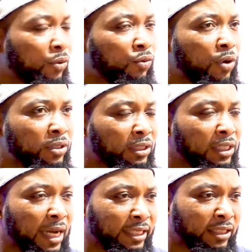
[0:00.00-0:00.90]
One
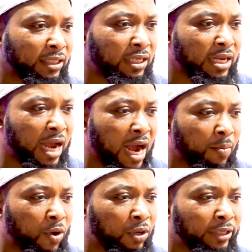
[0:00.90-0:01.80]
thing I see
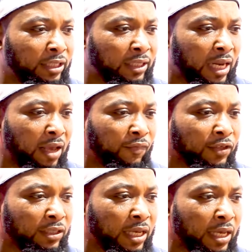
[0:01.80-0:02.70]
about this life
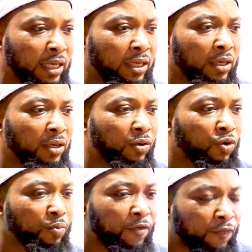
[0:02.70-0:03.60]
is say
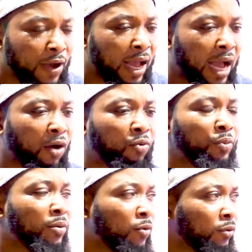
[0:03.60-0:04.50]
obi fa ha
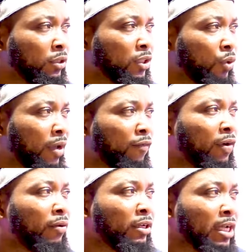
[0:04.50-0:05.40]
obi mo nti we
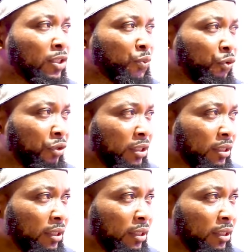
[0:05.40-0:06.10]
very desperate.